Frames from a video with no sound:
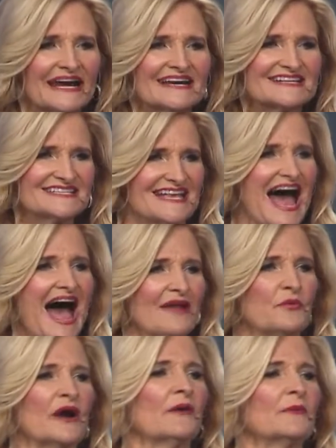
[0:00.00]

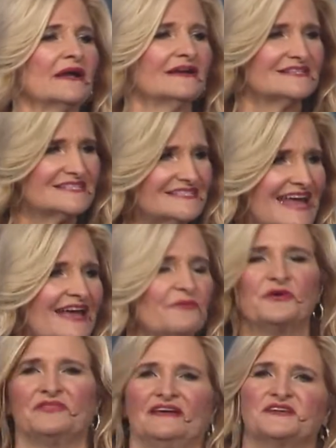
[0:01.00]
decide where we're gonna
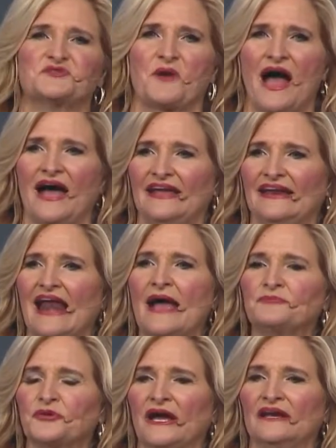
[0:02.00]
stand with things, right? And I
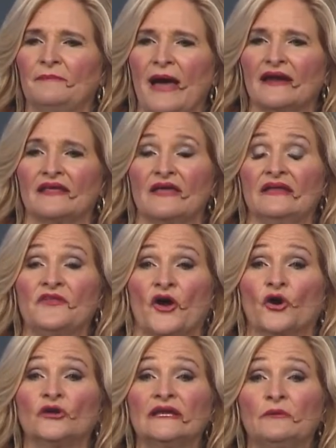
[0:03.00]
prayed about it in the
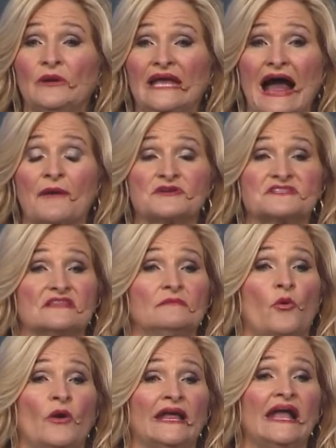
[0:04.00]
early wee hours of the
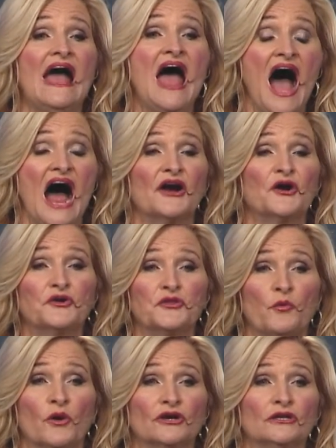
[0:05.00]
morning. I heard
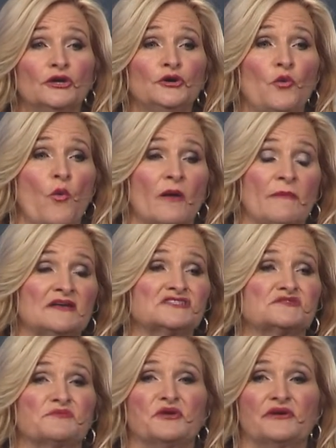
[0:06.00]
the word lukewarm, I'll
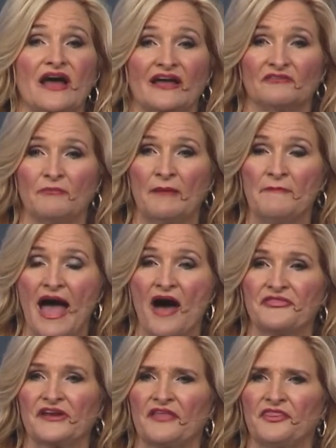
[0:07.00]
spew it out of my
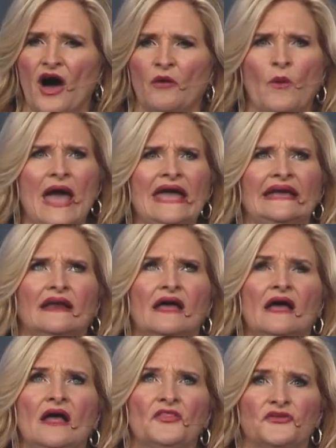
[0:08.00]
mouth. And I thought, wait,
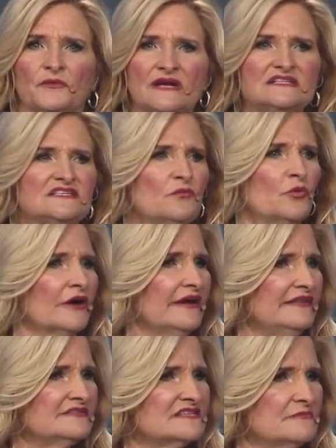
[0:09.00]
the reason we're
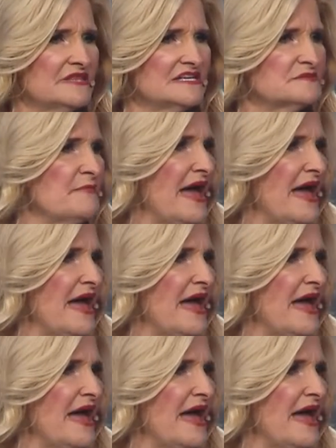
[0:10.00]
in some of these